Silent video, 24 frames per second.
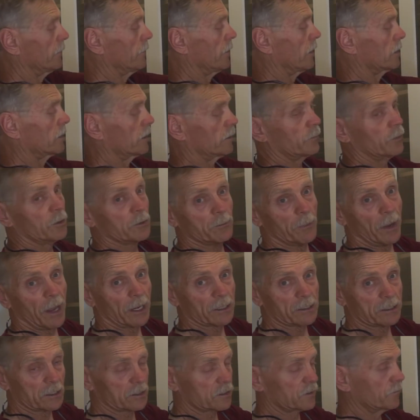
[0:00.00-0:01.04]
I'm not going to put
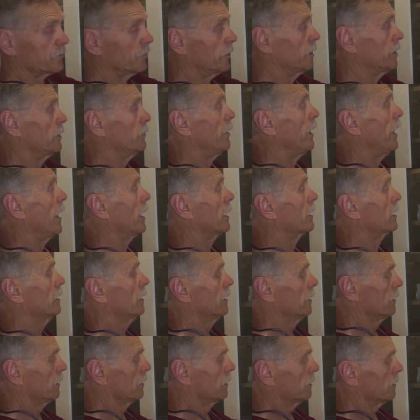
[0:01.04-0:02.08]
magnets front and back.
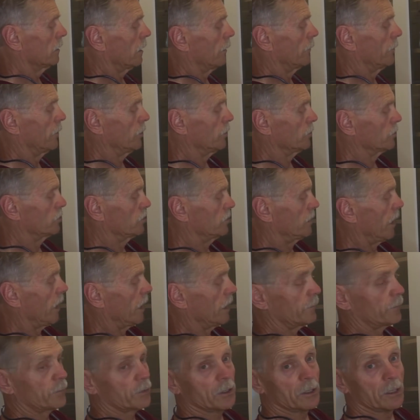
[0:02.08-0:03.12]
I'm going to use
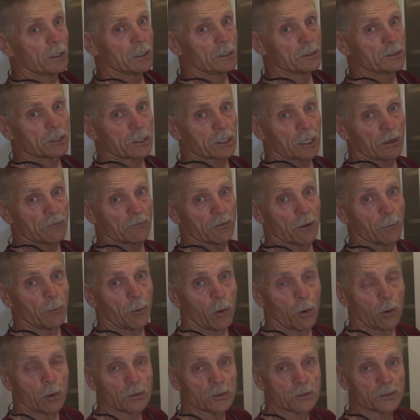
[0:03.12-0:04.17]
tape to cover up
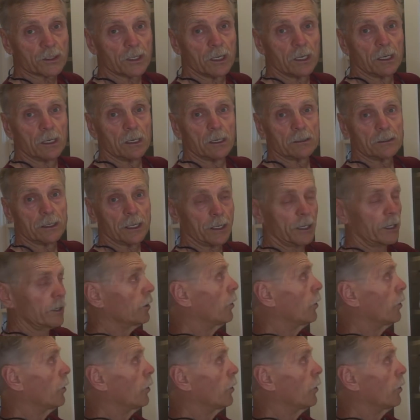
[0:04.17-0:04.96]
holes that I